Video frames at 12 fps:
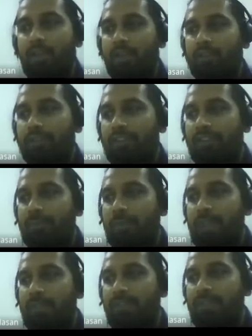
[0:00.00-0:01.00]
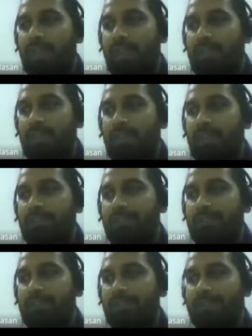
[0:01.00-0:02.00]
So this means that these
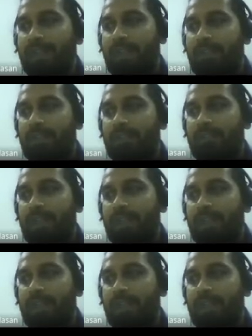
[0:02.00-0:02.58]
three cycles